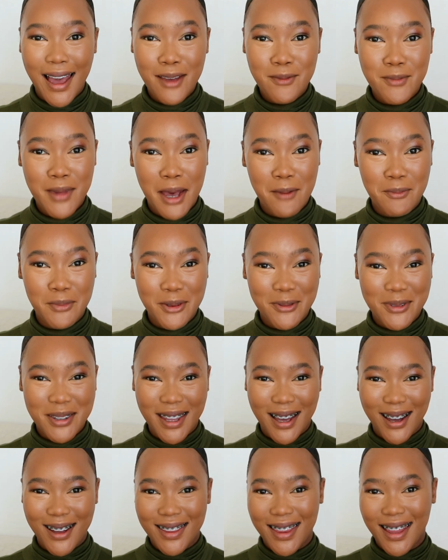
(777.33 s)
I'm happy
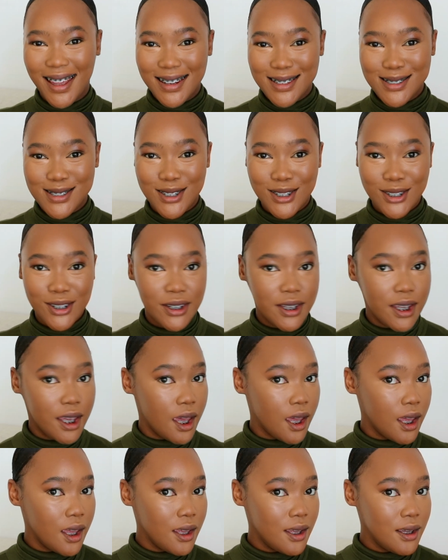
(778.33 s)
with how that is
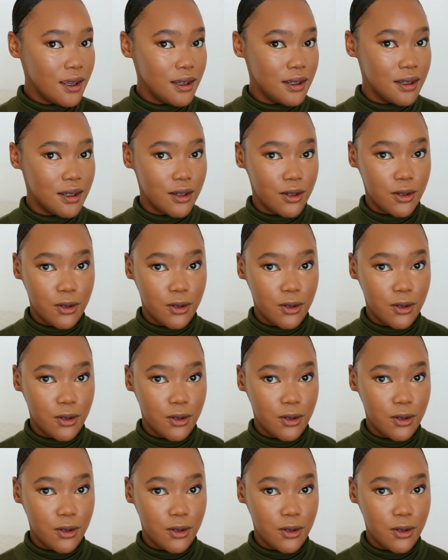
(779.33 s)
looking.